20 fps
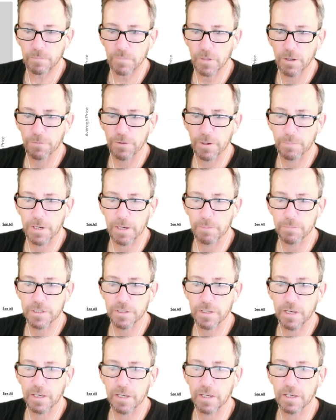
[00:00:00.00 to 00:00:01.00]
if I'm not
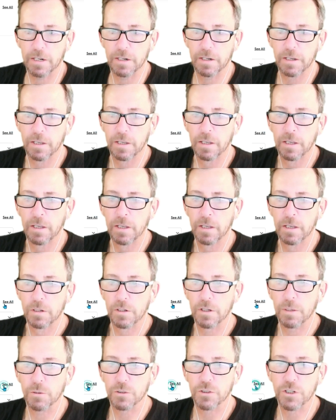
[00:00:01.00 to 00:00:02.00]
mistaken.
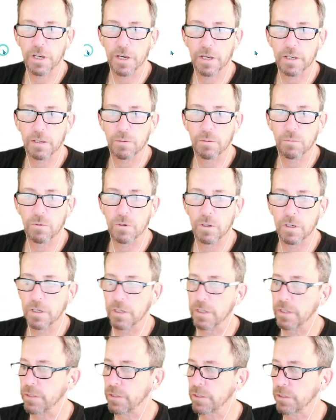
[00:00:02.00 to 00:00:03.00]
Double check. It
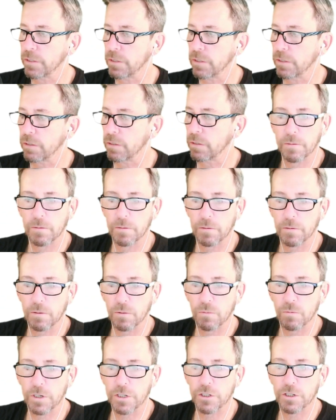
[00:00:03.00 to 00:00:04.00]
was
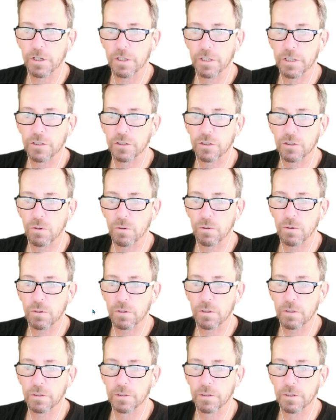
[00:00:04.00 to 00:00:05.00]
originally
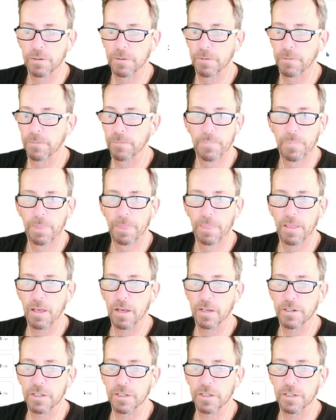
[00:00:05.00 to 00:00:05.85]
sold It